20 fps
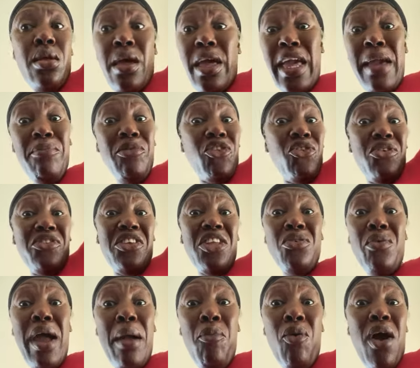freaky. Him choose to
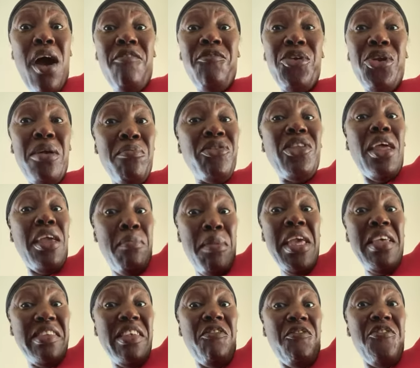do him one for them.
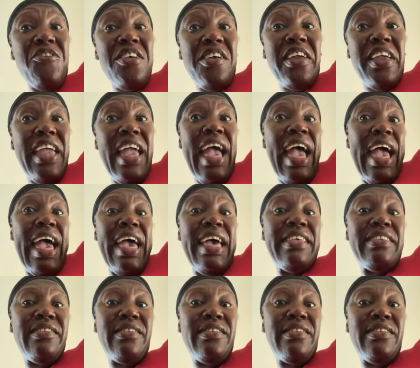He's a freaky ass.